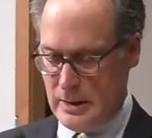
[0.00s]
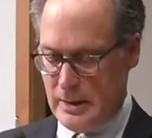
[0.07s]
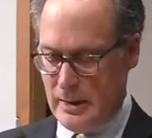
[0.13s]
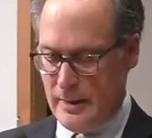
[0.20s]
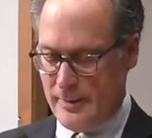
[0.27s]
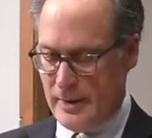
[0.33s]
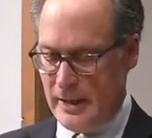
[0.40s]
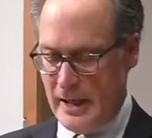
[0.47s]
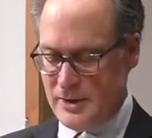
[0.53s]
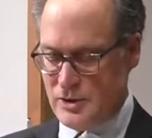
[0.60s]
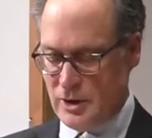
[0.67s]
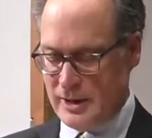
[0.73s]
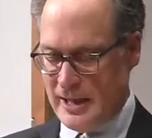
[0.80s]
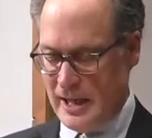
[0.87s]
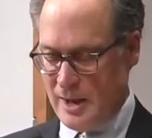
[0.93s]
The
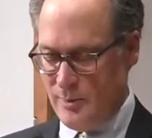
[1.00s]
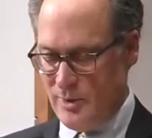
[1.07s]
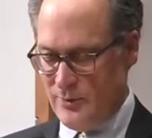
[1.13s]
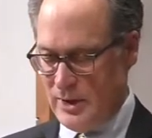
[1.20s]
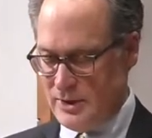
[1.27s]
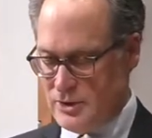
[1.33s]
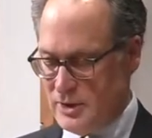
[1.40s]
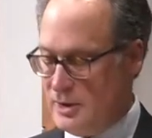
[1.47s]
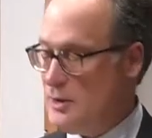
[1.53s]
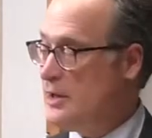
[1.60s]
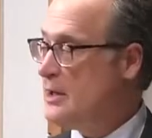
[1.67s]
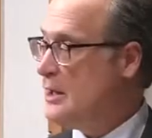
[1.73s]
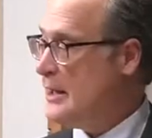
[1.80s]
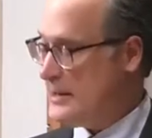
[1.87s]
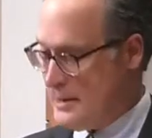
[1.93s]
National Academy of Engineering
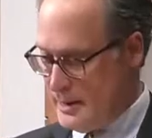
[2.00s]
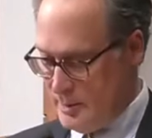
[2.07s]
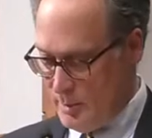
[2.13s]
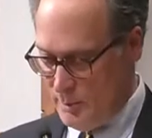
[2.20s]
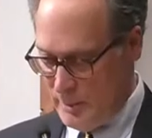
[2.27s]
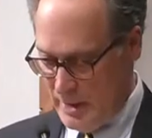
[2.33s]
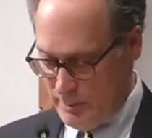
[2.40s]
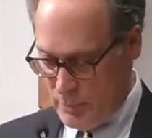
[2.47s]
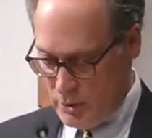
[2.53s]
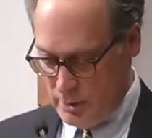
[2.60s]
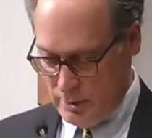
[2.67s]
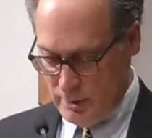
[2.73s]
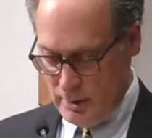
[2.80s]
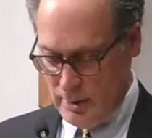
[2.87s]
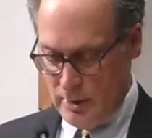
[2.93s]
elected him a member,